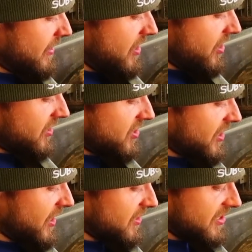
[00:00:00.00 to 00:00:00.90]
you can
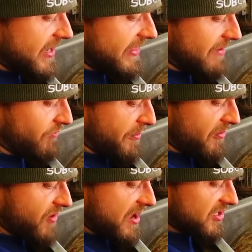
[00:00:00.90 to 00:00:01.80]
start seeing that
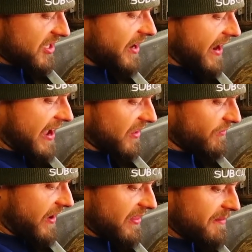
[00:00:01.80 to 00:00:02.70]
robin red starting to
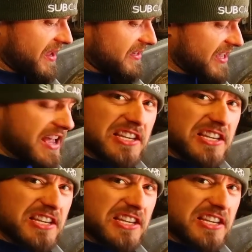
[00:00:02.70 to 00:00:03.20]
activate the mix there,